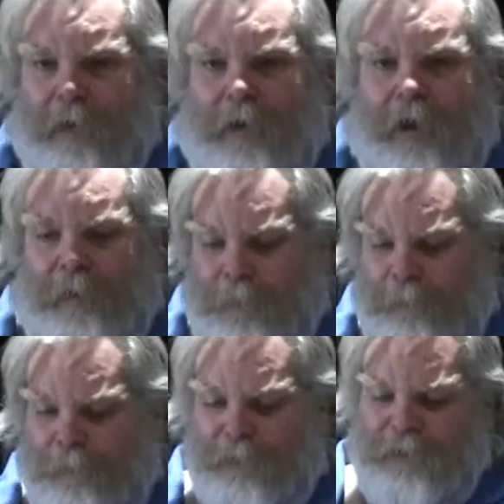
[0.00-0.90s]
a lot of
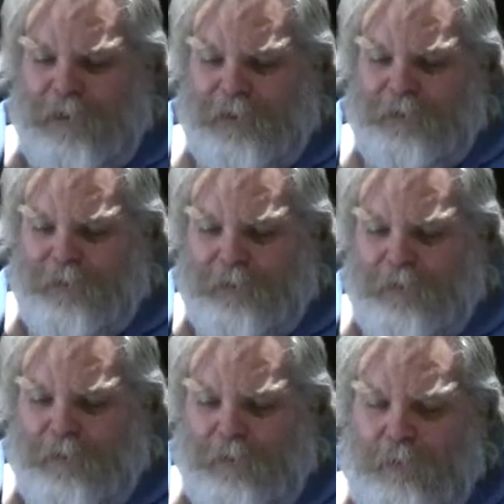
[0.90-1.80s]
people inject
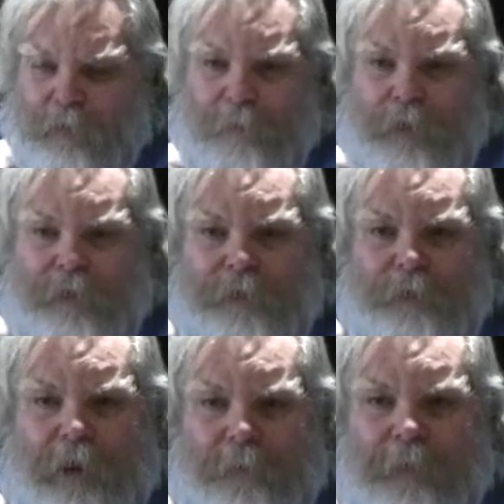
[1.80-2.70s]
silicone hormones.
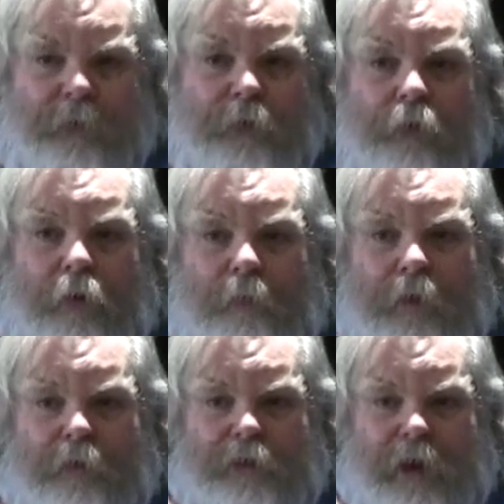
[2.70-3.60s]
A lot of people do
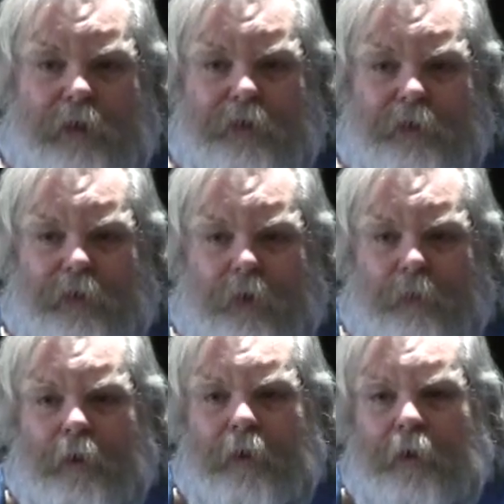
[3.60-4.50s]
hormone injections.
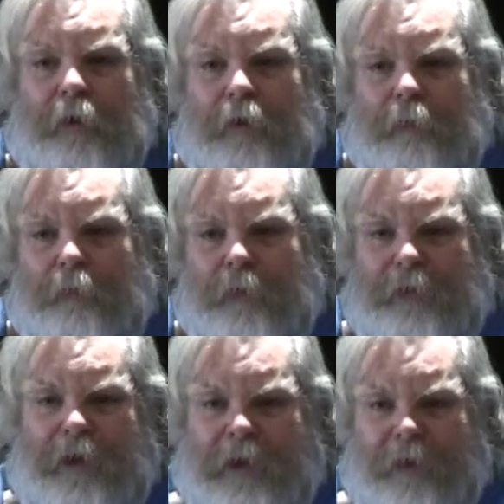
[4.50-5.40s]
So we
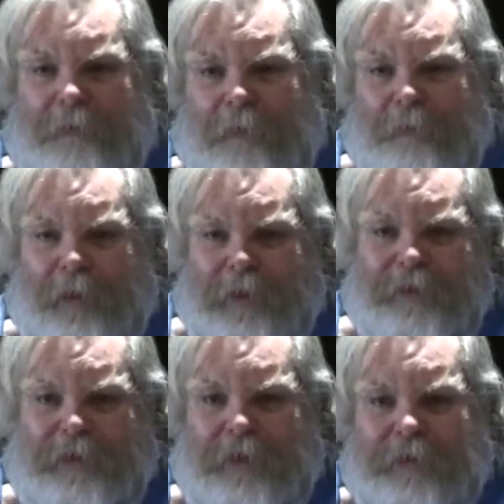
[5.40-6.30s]
take care of
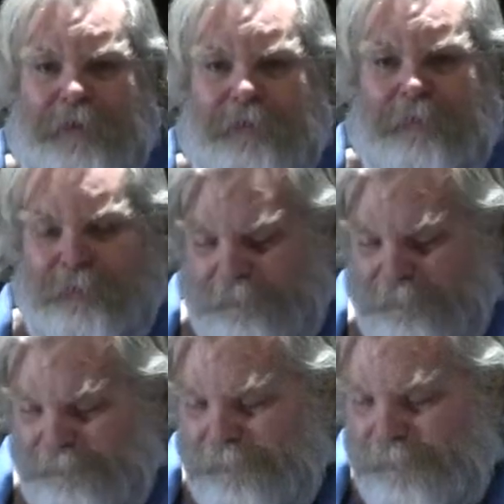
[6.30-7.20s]
everybody's needs, and
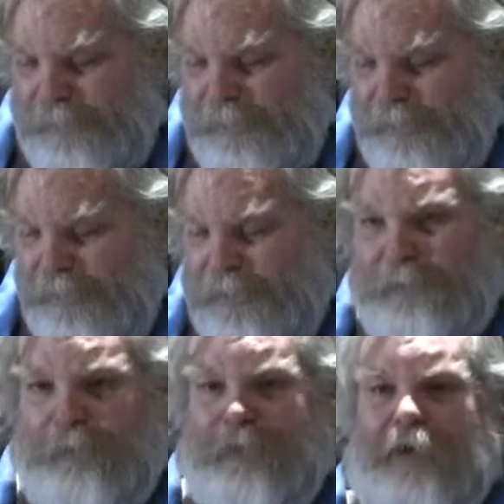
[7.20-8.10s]
at
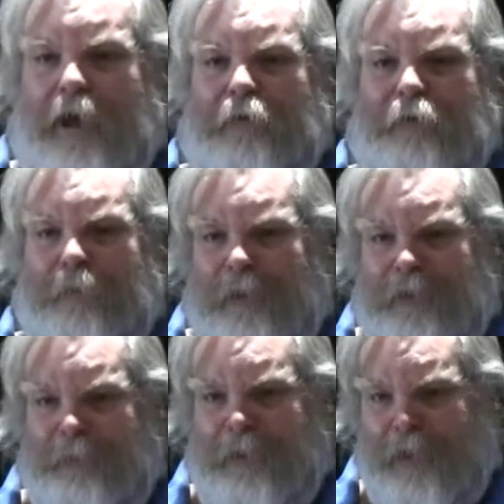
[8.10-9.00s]
least we try to do the
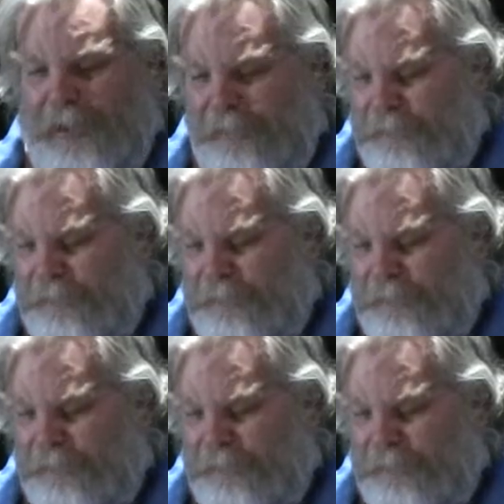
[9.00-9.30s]
best we can.